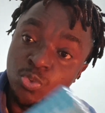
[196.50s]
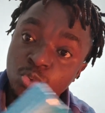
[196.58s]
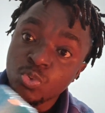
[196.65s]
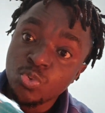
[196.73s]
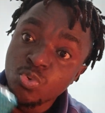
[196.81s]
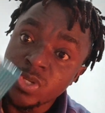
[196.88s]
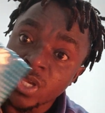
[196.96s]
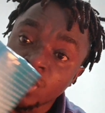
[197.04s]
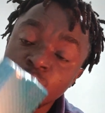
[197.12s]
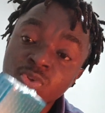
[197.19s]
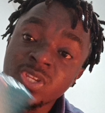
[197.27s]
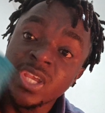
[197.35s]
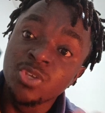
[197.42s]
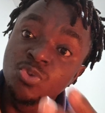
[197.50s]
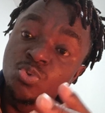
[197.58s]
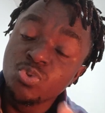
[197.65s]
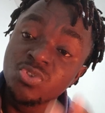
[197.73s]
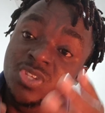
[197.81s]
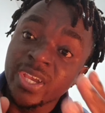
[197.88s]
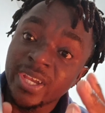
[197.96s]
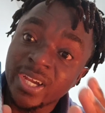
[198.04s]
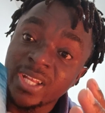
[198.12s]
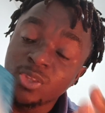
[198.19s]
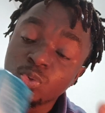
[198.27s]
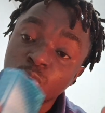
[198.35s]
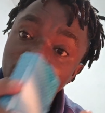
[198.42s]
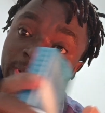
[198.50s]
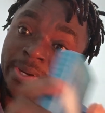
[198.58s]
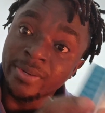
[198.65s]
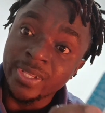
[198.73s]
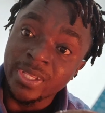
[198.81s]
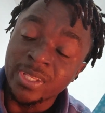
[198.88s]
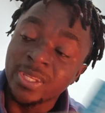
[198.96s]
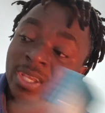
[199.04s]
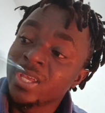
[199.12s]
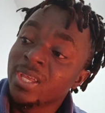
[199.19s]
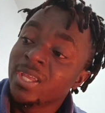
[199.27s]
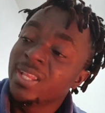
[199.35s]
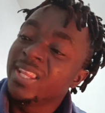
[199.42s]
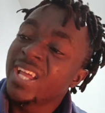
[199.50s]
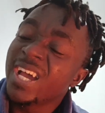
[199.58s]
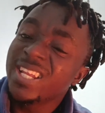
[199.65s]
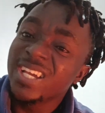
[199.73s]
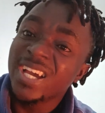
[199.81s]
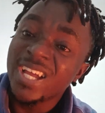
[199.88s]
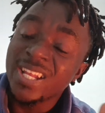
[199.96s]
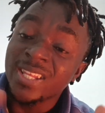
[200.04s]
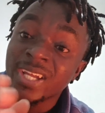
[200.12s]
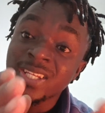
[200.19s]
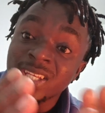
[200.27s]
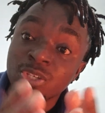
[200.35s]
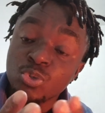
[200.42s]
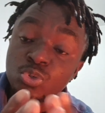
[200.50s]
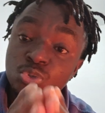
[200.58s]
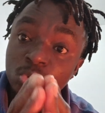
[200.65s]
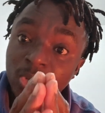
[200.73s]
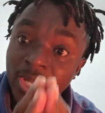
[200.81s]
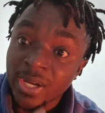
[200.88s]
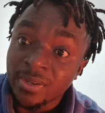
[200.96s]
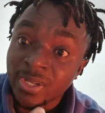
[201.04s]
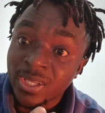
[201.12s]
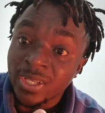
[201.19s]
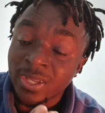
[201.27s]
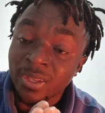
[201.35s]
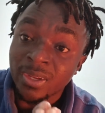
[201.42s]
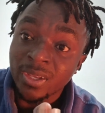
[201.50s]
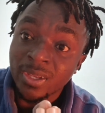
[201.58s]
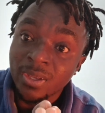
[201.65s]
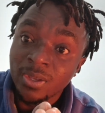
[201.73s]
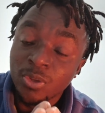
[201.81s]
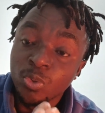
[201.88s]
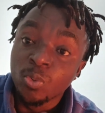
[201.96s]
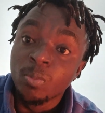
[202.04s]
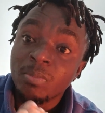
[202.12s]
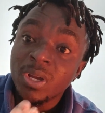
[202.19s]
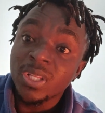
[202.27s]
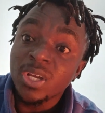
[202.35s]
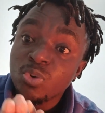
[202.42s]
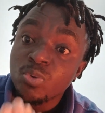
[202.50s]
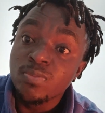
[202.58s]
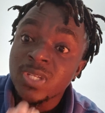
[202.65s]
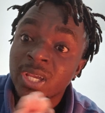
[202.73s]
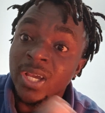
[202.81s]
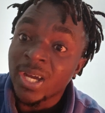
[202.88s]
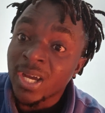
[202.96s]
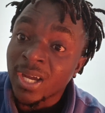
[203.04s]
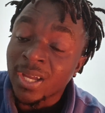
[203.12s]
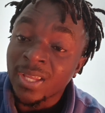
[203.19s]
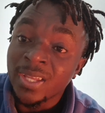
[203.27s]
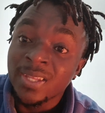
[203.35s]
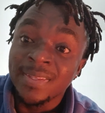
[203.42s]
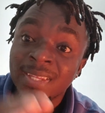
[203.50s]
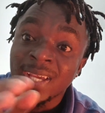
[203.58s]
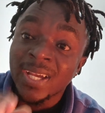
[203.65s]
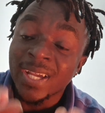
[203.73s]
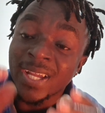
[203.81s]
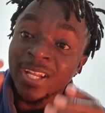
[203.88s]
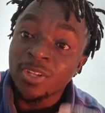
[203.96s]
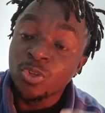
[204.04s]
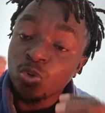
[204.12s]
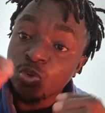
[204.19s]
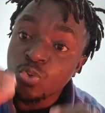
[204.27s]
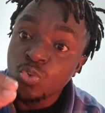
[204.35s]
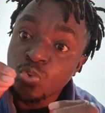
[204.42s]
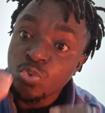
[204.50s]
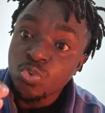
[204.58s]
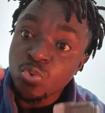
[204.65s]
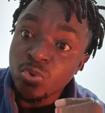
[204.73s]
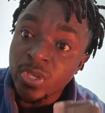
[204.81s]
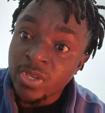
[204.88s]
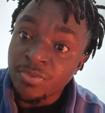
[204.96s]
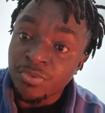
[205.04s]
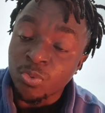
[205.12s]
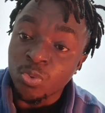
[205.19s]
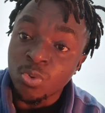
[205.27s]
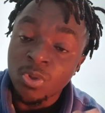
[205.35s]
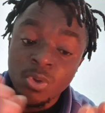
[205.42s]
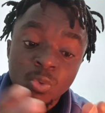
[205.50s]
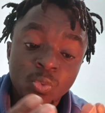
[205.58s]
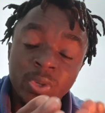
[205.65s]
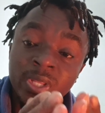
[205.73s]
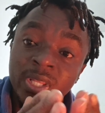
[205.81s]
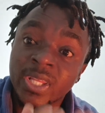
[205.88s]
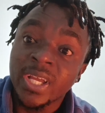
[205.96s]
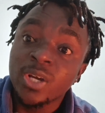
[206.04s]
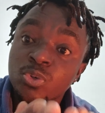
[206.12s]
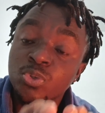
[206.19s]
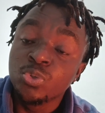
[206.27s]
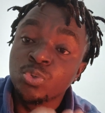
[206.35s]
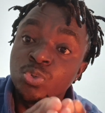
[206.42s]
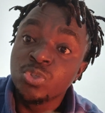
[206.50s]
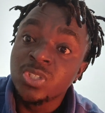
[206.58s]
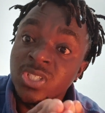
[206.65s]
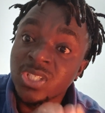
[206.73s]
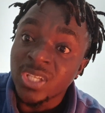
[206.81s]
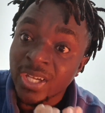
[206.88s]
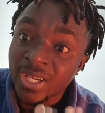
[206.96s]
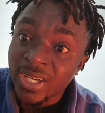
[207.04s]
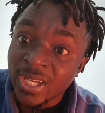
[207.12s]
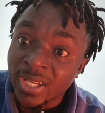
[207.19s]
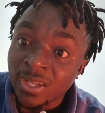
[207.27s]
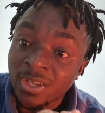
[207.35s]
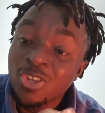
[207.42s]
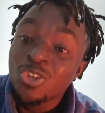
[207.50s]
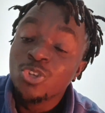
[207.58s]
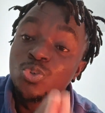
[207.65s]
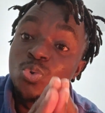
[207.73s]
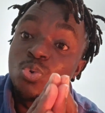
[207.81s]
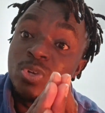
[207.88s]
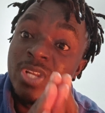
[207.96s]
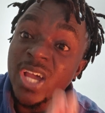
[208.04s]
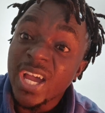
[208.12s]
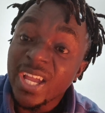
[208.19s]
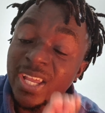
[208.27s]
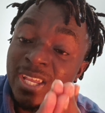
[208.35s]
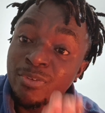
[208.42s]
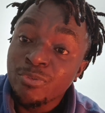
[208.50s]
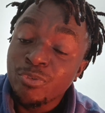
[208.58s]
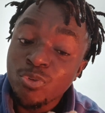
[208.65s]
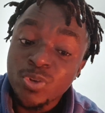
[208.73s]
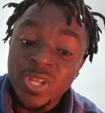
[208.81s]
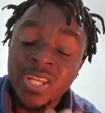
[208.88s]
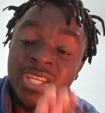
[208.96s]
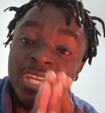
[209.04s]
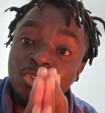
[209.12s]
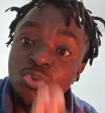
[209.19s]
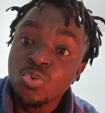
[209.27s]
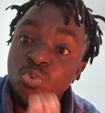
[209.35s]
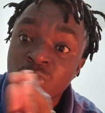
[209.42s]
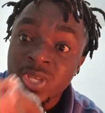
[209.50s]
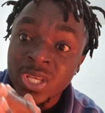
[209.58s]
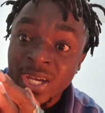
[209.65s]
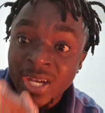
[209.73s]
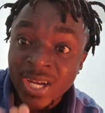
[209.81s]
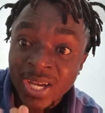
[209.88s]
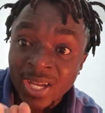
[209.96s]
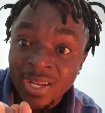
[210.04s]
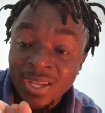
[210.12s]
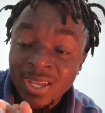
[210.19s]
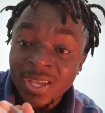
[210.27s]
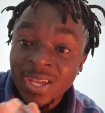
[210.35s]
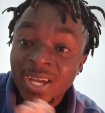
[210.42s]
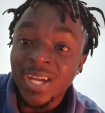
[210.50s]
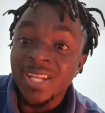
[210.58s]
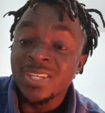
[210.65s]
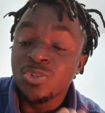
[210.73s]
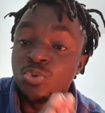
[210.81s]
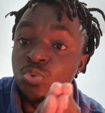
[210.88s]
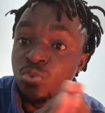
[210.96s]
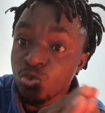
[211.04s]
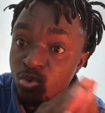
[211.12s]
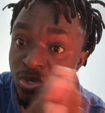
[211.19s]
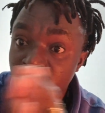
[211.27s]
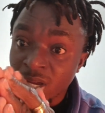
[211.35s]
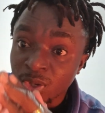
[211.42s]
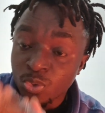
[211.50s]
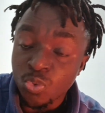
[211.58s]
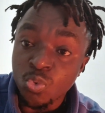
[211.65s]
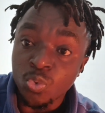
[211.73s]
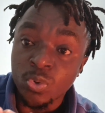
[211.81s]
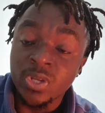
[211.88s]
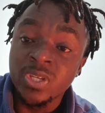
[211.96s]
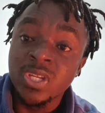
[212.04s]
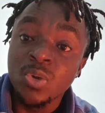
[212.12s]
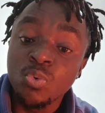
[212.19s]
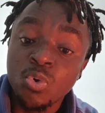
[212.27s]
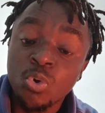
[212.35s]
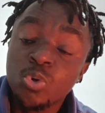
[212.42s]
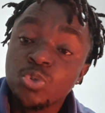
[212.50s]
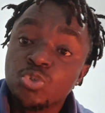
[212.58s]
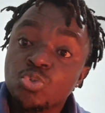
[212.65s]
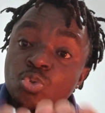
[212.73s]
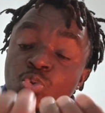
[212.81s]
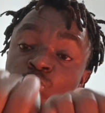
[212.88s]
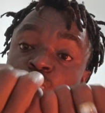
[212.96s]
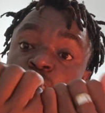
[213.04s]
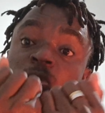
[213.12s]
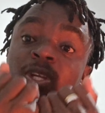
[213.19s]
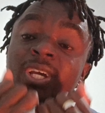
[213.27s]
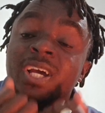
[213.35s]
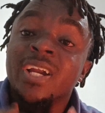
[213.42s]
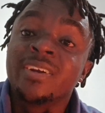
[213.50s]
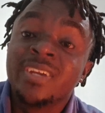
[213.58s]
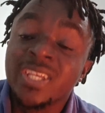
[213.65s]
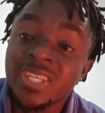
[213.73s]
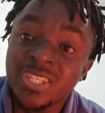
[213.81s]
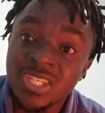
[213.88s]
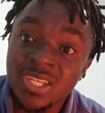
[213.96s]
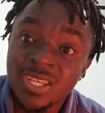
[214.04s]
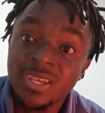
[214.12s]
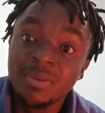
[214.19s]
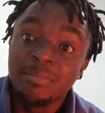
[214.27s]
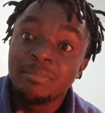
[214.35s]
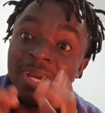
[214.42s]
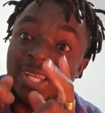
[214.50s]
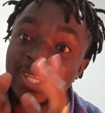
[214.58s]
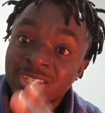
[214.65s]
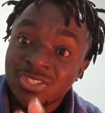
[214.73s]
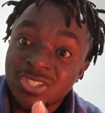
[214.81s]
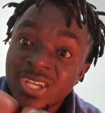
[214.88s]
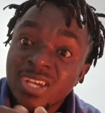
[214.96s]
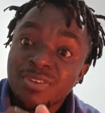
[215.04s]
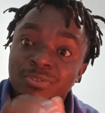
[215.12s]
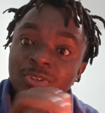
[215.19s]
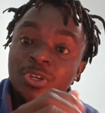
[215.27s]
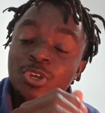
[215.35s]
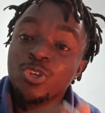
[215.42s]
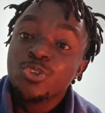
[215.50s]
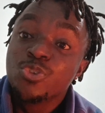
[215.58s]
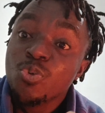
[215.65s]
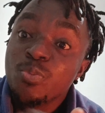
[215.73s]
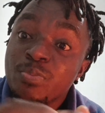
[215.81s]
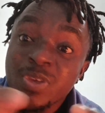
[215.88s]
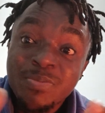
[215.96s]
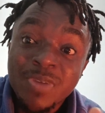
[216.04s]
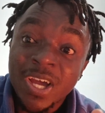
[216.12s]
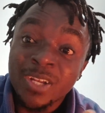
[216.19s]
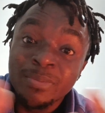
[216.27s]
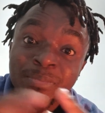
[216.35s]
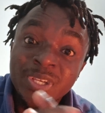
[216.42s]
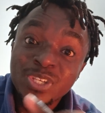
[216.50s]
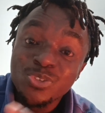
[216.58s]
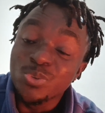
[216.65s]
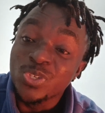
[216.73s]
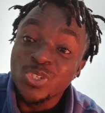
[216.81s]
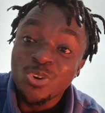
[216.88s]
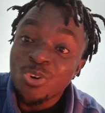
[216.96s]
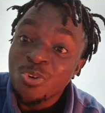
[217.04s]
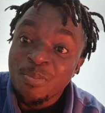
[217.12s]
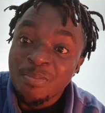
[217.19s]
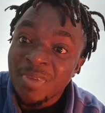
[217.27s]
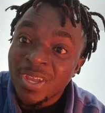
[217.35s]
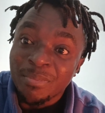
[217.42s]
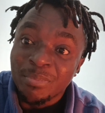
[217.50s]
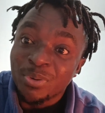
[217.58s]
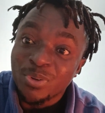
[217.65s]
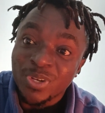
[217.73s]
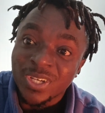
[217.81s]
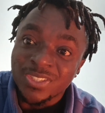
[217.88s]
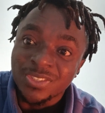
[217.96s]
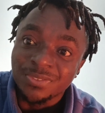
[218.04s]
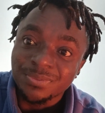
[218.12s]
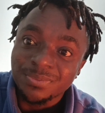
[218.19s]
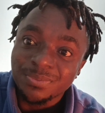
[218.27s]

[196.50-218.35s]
you do them good, they use their hand to carry it. That hand that they use to carry it no matter whom they are, they cannot do you evil without using their hand. So that evil that they do with their hand and you do them good, they will also do it, carry it by themselves. So be at peace with all men, brothers.